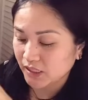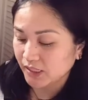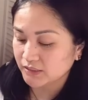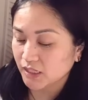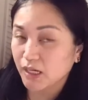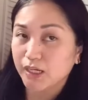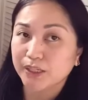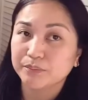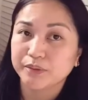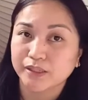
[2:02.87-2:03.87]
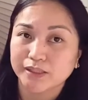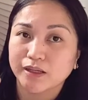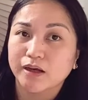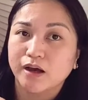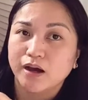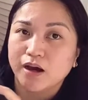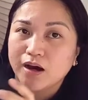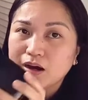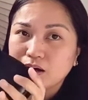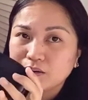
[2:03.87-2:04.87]
guys, I've been
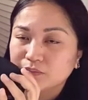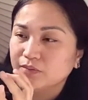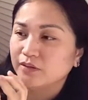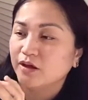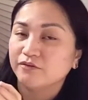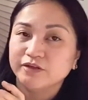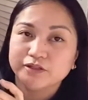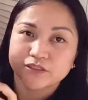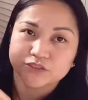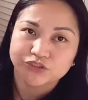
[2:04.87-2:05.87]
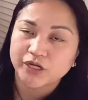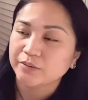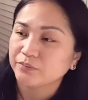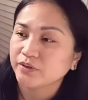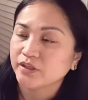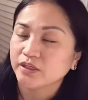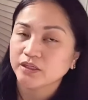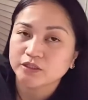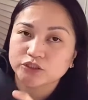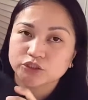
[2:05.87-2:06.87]
loving this
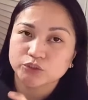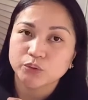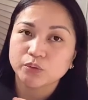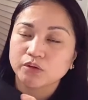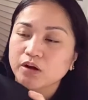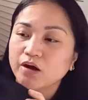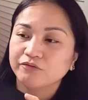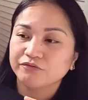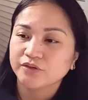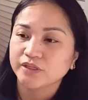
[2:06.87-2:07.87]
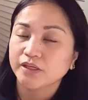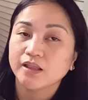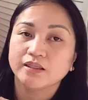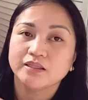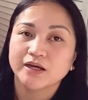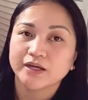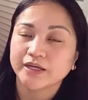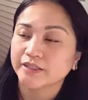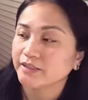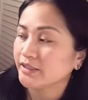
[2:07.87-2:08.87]
Chypre. It's so comfy,
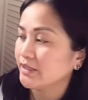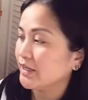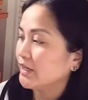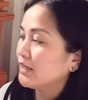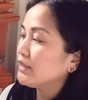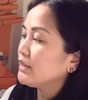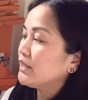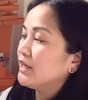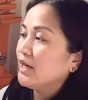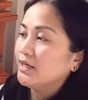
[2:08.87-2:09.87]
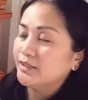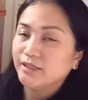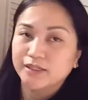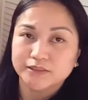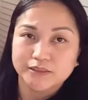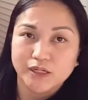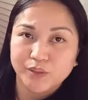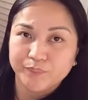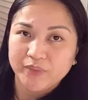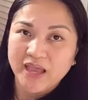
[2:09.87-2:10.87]
light, and yes,
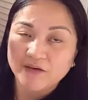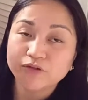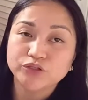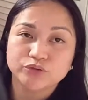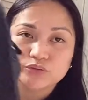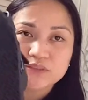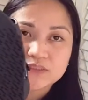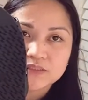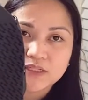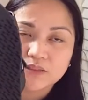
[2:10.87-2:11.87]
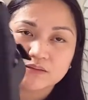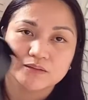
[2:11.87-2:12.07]
I haven't used this yet.